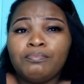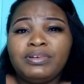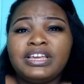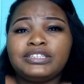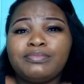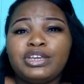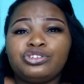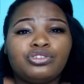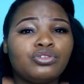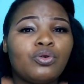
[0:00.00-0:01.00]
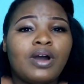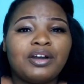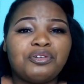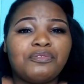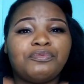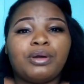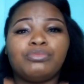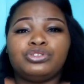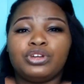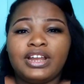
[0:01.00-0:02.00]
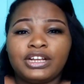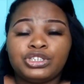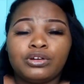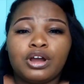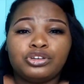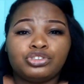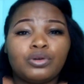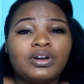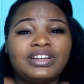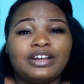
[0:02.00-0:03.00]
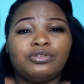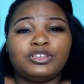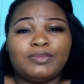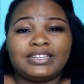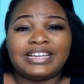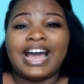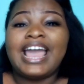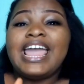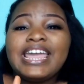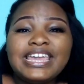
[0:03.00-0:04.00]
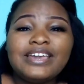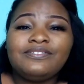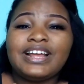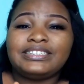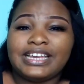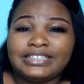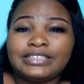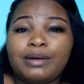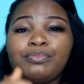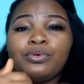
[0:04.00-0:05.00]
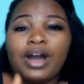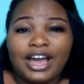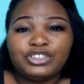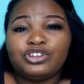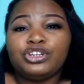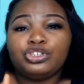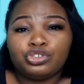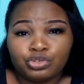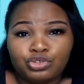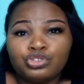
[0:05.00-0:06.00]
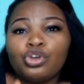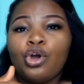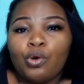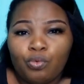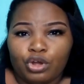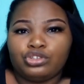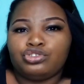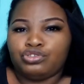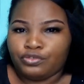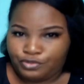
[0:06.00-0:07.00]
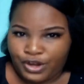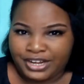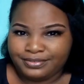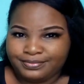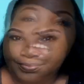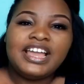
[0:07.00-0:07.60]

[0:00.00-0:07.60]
please make sure you go and confirm with your lecturer or someone that knows better if that example actually suits what you've read.